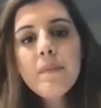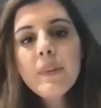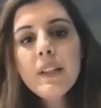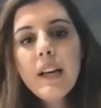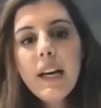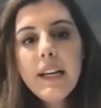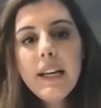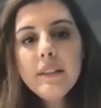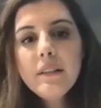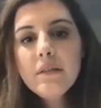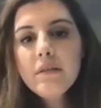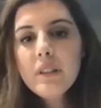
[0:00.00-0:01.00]
And
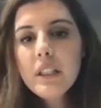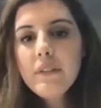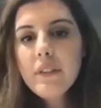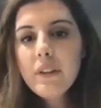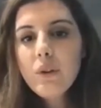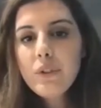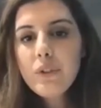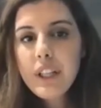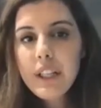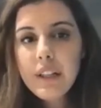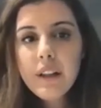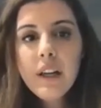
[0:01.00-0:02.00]
even over
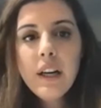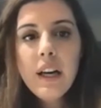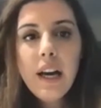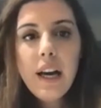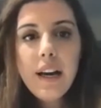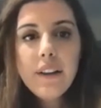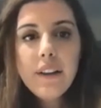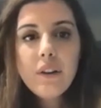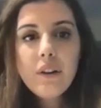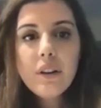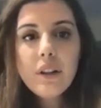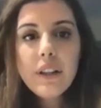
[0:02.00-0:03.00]
here, and
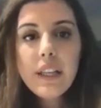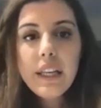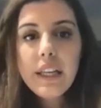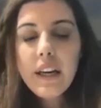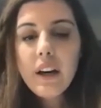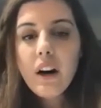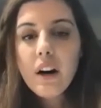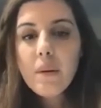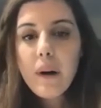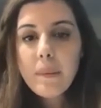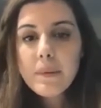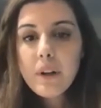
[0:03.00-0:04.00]
the EKR
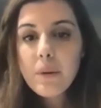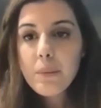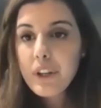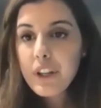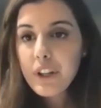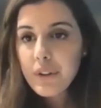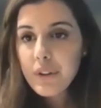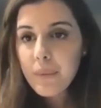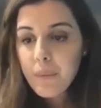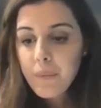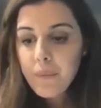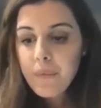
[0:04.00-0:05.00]
maps are pretty good.
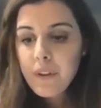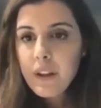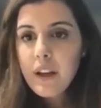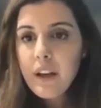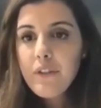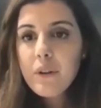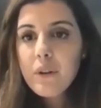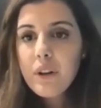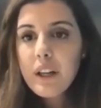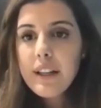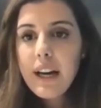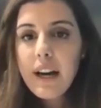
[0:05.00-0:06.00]
If you look
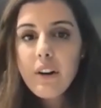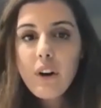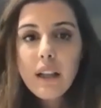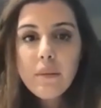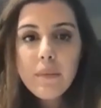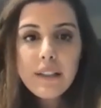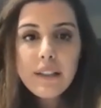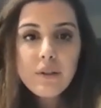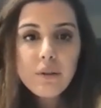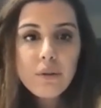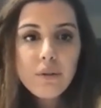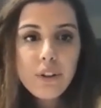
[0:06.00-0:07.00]
at the IOL master
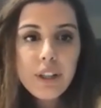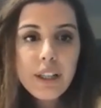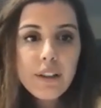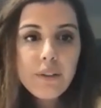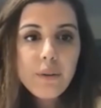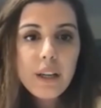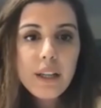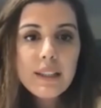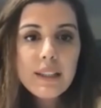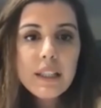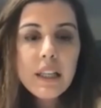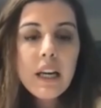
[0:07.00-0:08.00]
over here, you can
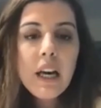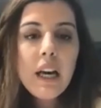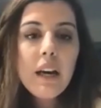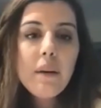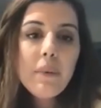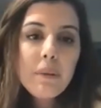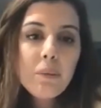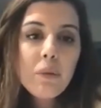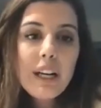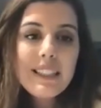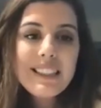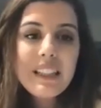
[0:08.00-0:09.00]
see a bit more
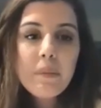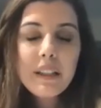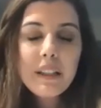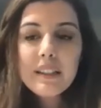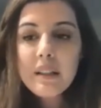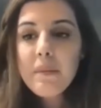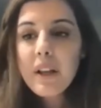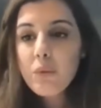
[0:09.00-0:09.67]
astigmatism than